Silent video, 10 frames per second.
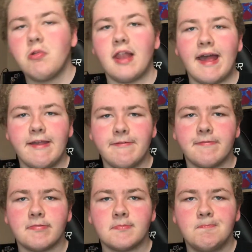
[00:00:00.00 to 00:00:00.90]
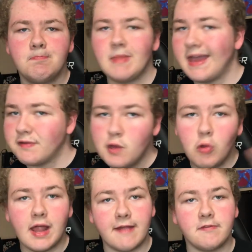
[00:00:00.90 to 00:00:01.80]
life. It has no
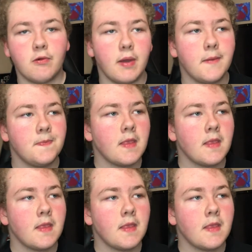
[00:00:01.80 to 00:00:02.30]
life to it.